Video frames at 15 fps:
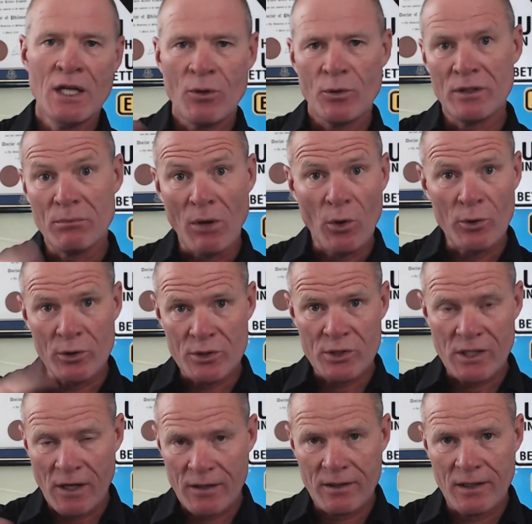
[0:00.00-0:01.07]
When the motor
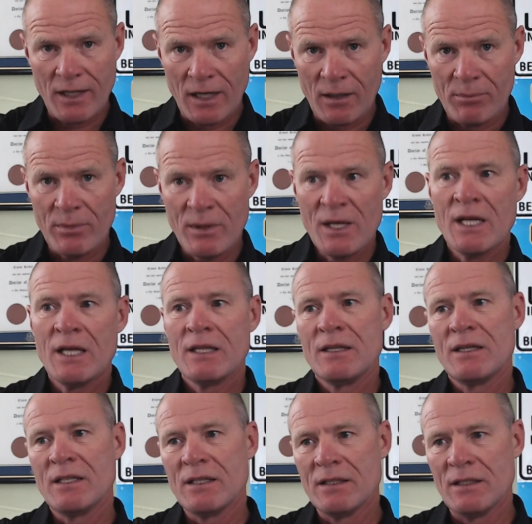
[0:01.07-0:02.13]
started up,
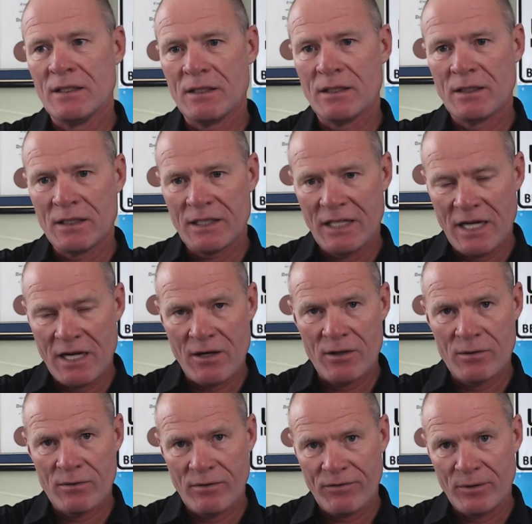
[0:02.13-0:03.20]
the
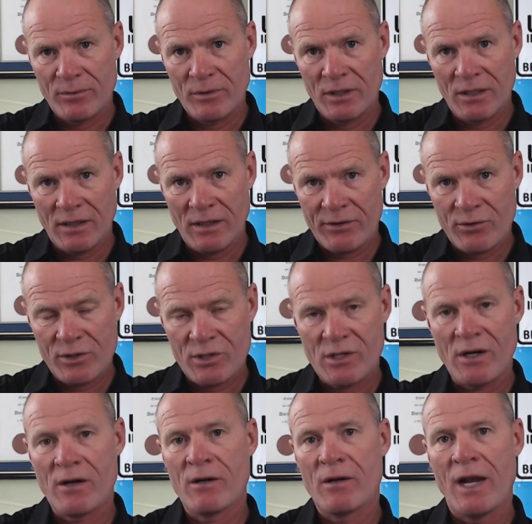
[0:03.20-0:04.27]
gear from the electric
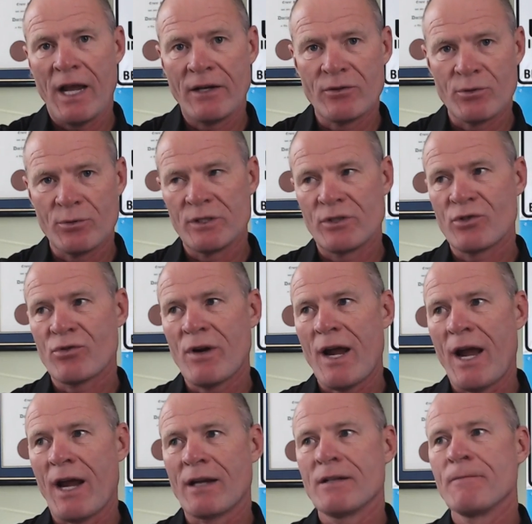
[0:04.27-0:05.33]
starter had to
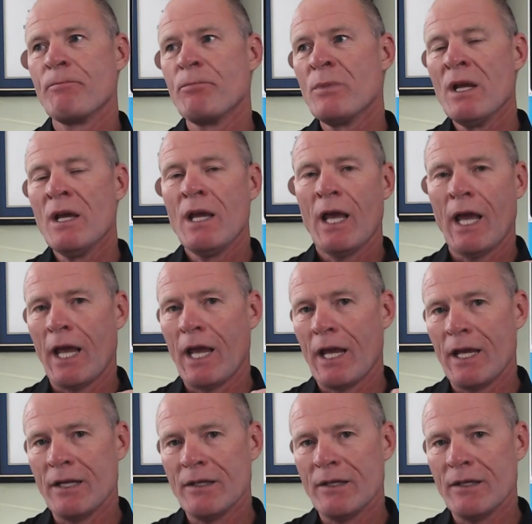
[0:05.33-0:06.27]
retract, and